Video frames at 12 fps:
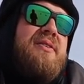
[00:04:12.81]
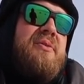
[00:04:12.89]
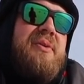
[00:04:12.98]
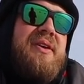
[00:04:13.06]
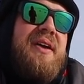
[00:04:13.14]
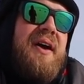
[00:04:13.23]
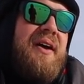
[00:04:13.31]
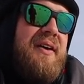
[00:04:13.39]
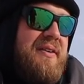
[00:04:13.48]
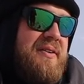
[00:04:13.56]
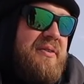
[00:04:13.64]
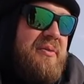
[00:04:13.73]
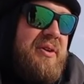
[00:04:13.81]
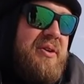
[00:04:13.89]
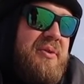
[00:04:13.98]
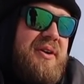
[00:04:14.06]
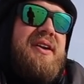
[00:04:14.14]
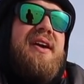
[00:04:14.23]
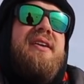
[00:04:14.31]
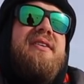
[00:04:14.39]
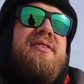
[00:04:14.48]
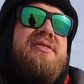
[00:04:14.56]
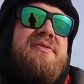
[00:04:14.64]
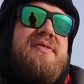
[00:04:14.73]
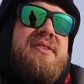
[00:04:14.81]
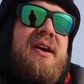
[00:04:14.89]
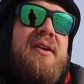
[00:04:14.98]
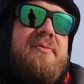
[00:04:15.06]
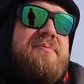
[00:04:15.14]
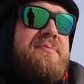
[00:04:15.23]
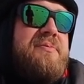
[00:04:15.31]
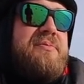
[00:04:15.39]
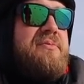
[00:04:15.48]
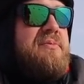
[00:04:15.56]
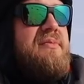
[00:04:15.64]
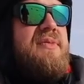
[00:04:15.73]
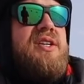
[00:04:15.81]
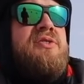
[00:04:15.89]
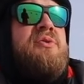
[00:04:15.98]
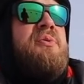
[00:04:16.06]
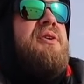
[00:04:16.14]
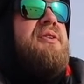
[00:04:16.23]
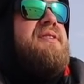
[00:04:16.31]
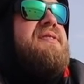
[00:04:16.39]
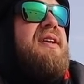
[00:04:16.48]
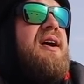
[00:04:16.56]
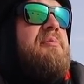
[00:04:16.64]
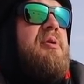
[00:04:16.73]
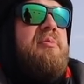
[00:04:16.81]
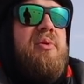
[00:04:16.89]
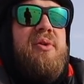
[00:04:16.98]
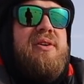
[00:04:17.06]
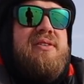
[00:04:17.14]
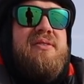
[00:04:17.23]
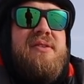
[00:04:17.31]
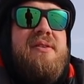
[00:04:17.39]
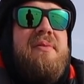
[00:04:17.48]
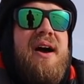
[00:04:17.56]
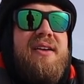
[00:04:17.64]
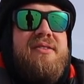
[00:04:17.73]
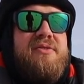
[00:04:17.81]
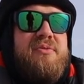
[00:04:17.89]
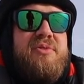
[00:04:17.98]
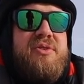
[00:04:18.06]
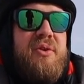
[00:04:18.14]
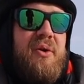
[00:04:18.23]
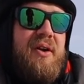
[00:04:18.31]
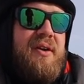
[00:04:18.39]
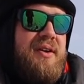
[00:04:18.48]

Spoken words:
We knew we were kind of crunched for time, so we only set up 0.3 miles from shore.